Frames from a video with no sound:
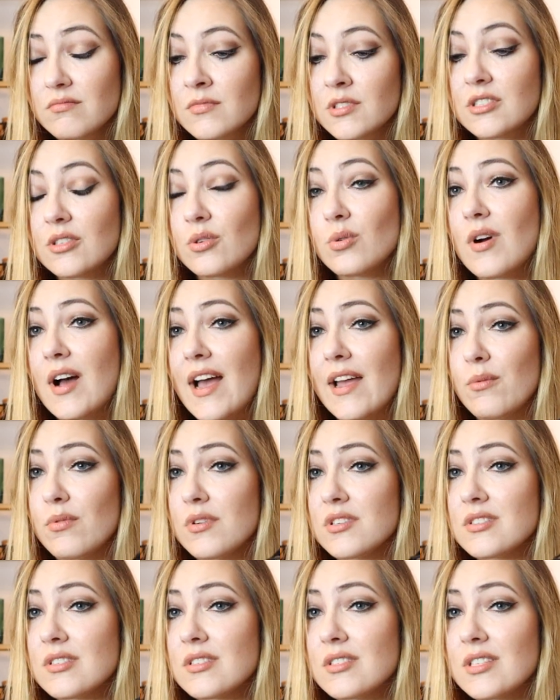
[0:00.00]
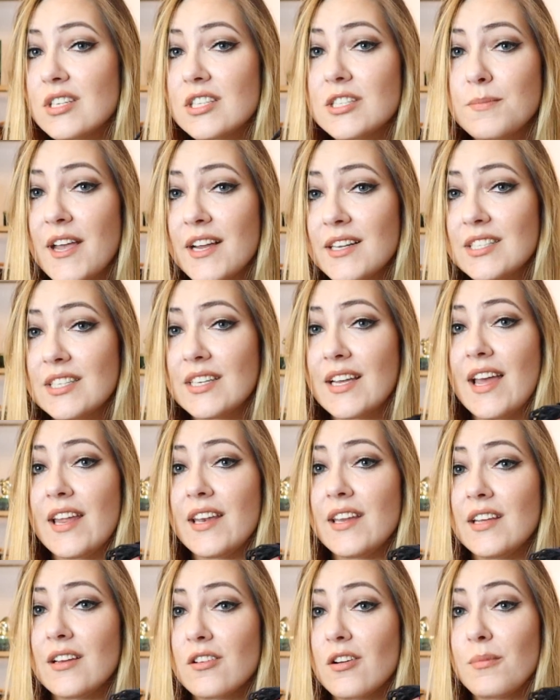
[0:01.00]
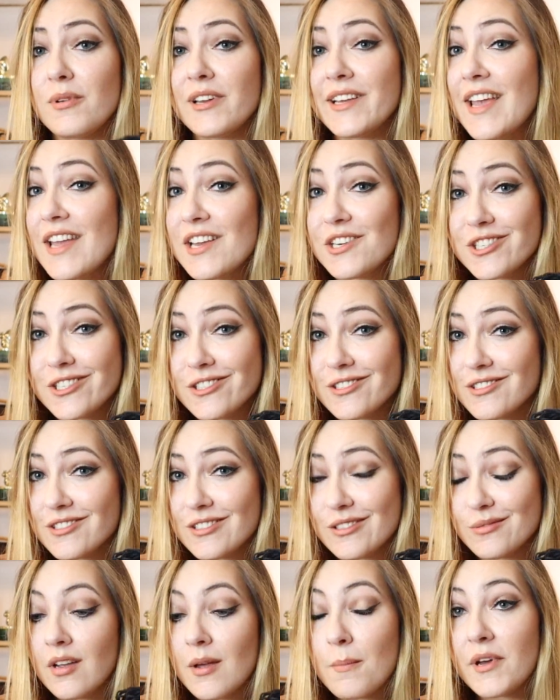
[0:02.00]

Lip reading: so I wasn't expecting any complications.